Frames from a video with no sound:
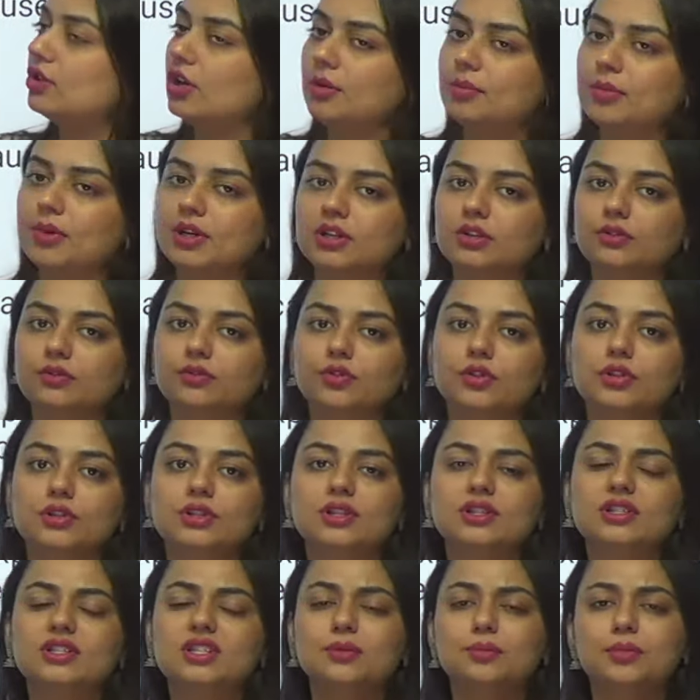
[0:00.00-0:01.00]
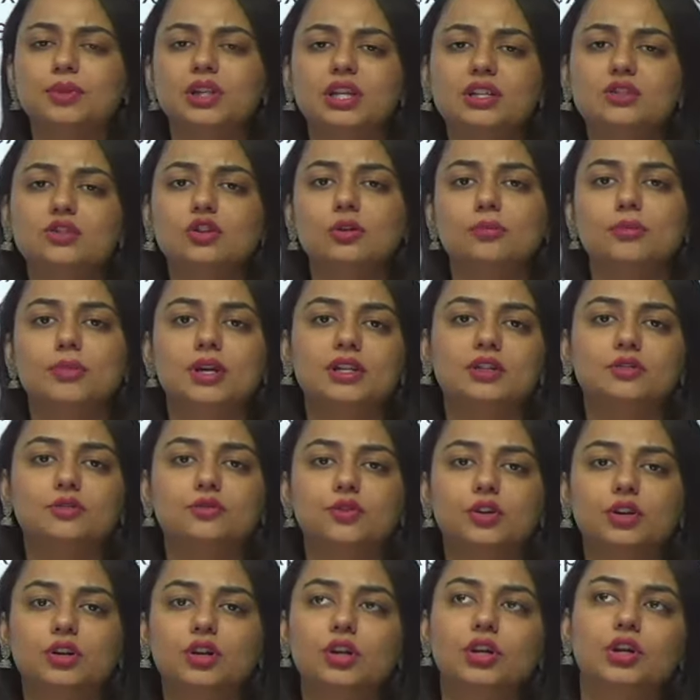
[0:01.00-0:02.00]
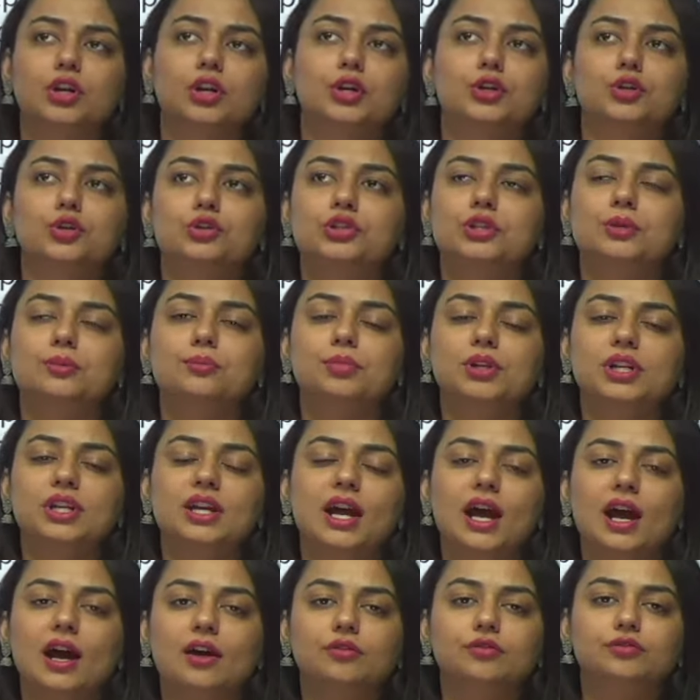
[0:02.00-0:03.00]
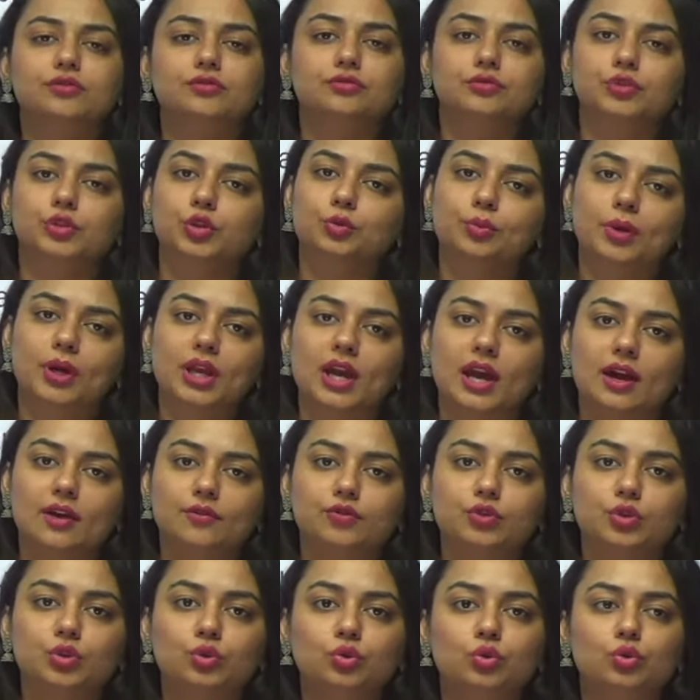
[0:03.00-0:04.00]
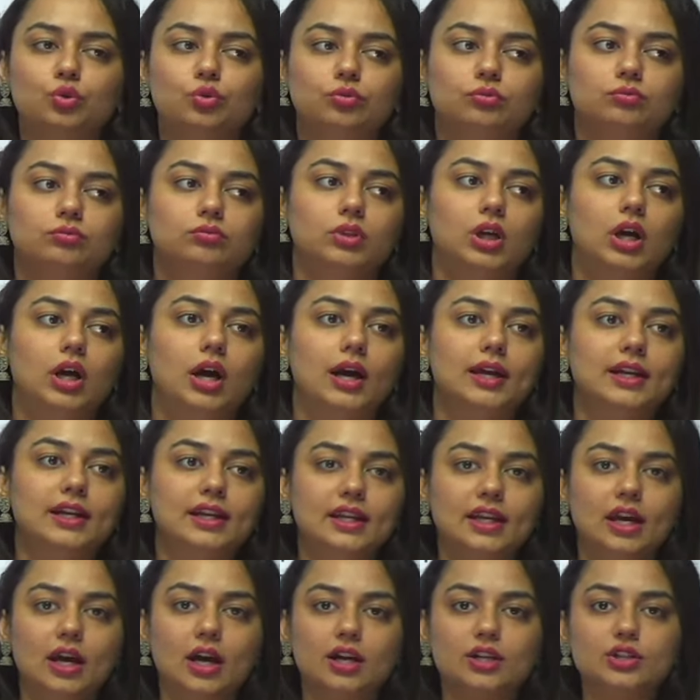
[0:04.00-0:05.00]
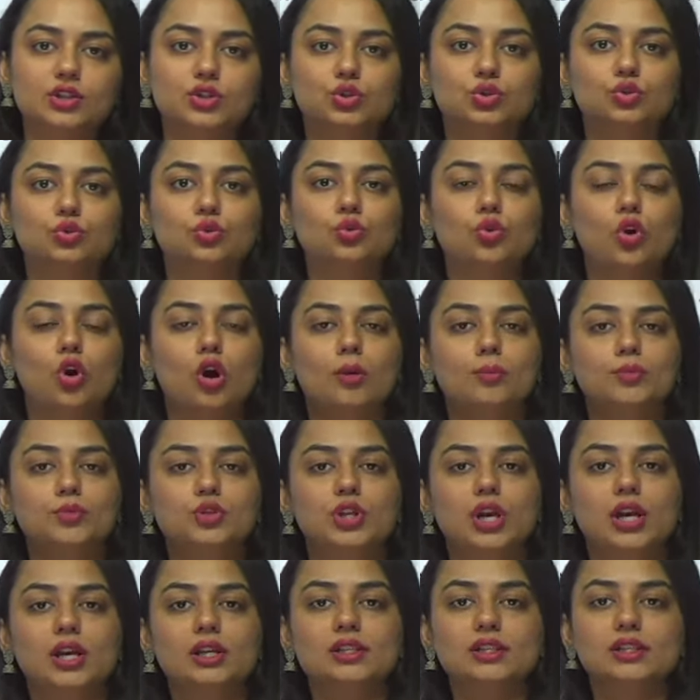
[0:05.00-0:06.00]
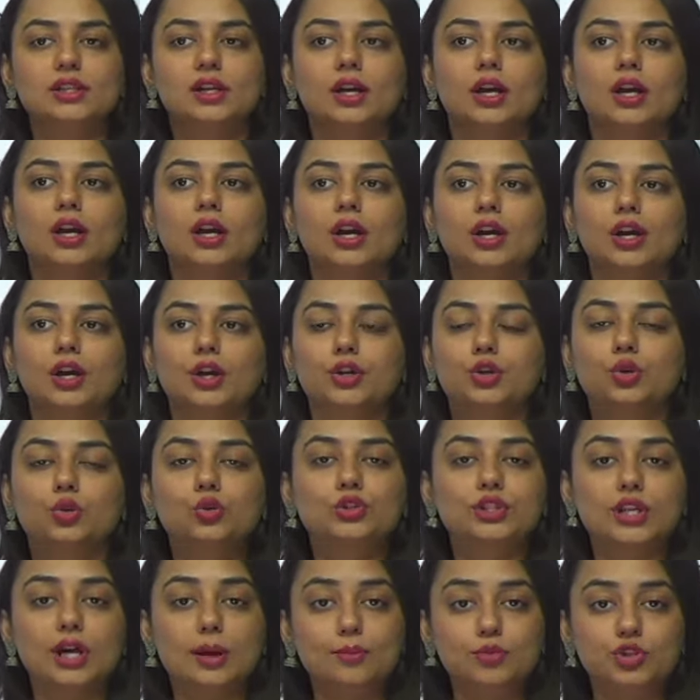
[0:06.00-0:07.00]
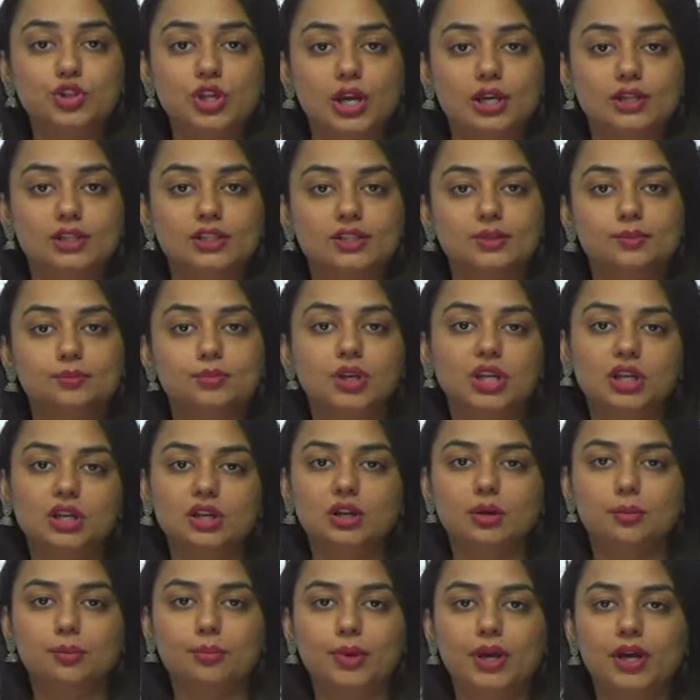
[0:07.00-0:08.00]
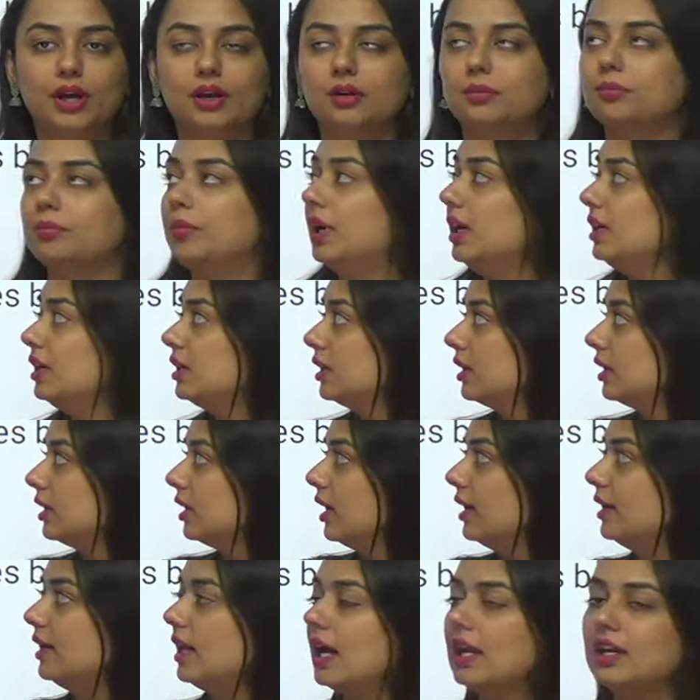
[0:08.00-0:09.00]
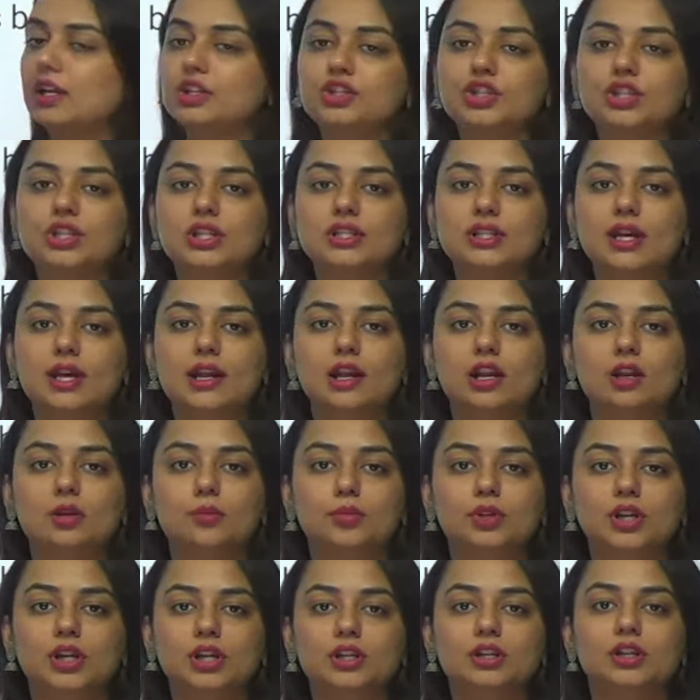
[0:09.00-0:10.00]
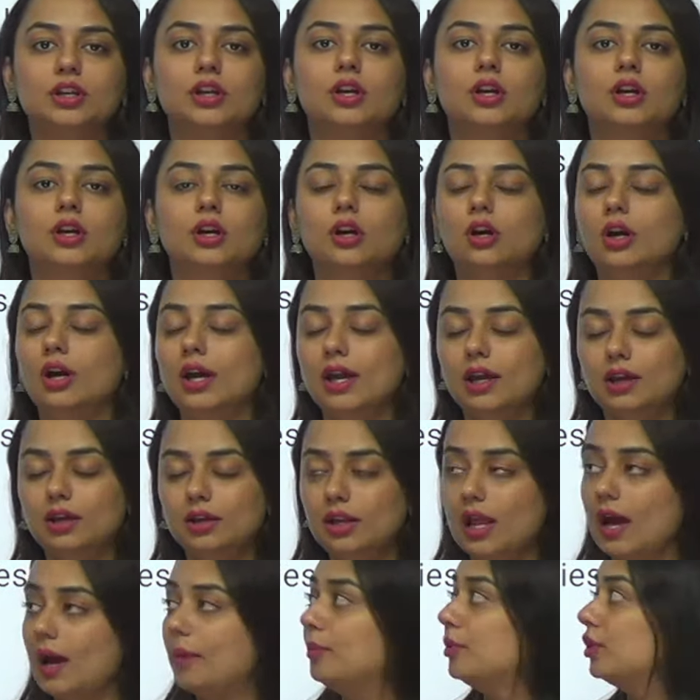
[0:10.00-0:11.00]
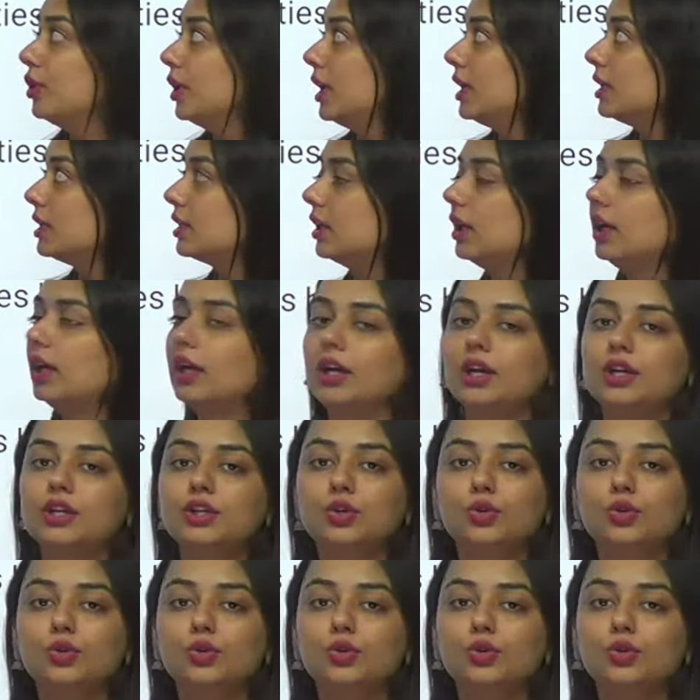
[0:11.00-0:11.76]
metaphors. In similes or metaphor, you may have two ideas, two objects, two subjects being compared, but analogies are elaborate. You